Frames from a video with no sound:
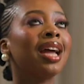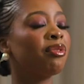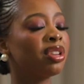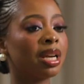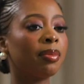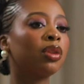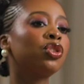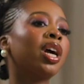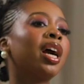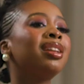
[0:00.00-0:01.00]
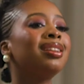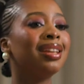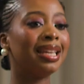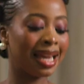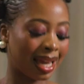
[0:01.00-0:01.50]
average amount you can earn in a
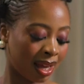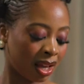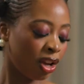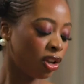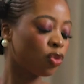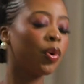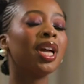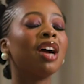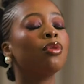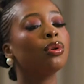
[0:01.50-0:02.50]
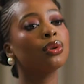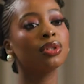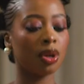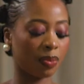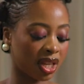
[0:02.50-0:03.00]
year? So when you have all those
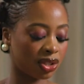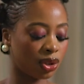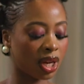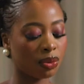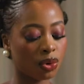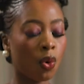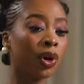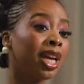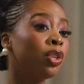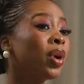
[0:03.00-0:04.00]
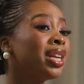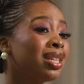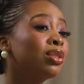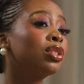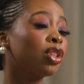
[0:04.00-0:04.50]
numbers, you now know, okay, do I
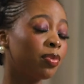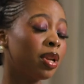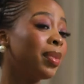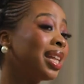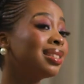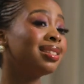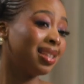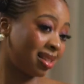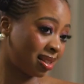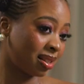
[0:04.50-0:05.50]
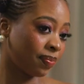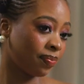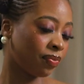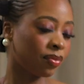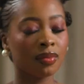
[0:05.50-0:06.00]
need to supplement this?
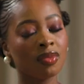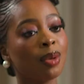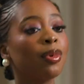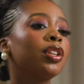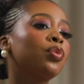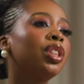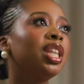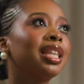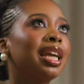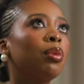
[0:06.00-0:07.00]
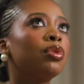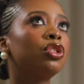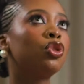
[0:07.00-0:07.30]
Because one thing that I was